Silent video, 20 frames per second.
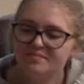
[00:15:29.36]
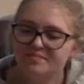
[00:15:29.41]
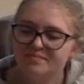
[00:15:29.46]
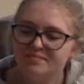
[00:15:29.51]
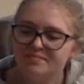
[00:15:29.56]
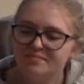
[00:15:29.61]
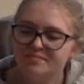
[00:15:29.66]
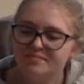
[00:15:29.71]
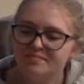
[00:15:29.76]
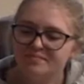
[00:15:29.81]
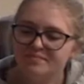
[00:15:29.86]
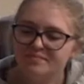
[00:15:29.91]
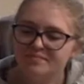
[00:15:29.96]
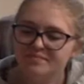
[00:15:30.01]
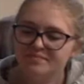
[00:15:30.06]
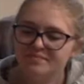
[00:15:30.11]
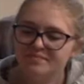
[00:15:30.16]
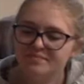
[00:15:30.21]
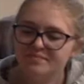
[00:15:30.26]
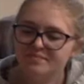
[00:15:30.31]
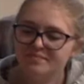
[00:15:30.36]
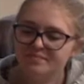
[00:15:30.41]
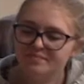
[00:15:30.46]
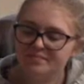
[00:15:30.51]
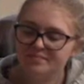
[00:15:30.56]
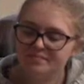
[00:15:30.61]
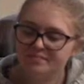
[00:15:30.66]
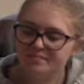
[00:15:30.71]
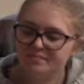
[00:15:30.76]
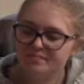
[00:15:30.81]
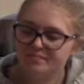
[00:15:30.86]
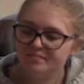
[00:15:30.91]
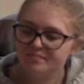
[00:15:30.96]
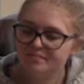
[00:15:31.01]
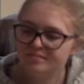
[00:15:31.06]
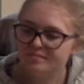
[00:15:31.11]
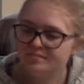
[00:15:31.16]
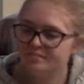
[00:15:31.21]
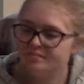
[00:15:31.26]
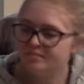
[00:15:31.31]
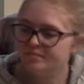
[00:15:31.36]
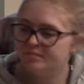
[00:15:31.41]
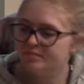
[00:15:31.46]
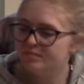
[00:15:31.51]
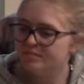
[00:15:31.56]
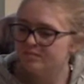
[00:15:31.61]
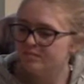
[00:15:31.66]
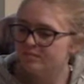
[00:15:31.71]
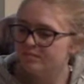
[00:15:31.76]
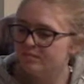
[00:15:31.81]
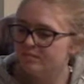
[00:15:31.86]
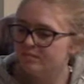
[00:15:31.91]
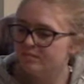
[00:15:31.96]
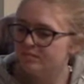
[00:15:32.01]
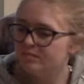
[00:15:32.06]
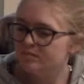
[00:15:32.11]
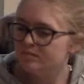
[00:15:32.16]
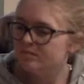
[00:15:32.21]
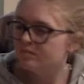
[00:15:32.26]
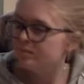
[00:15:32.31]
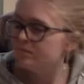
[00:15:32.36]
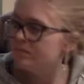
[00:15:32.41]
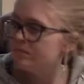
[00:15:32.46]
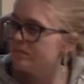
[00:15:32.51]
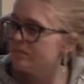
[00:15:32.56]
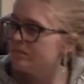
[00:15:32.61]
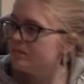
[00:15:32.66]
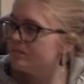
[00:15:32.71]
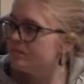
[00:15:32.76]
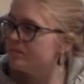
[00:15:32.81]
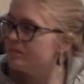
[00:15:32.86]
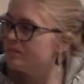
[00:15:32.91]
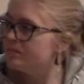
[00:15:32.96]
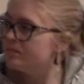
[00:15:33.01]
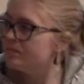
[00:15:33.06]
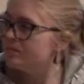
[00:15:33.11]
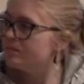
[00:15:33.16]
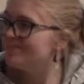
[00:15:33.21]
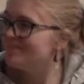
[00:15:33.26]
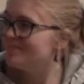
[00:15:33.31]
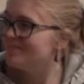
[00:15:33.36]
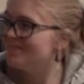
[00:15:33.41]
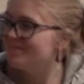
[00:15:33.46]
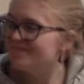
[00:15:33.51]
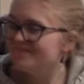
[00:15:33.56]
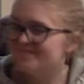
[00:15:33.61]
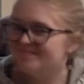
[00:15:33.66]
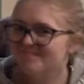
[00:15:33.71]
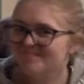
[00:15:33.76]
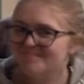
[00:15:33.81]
(not speaking)